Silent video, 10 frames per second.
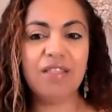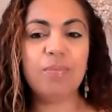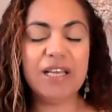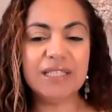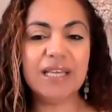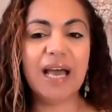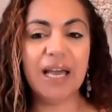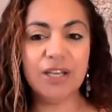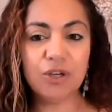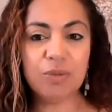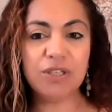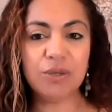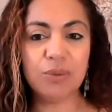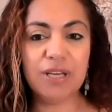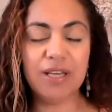the best thing I could be
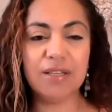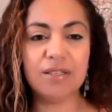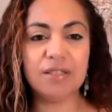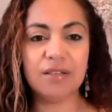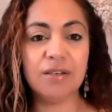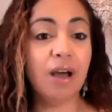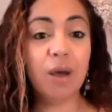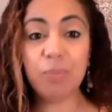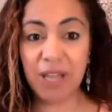doing is not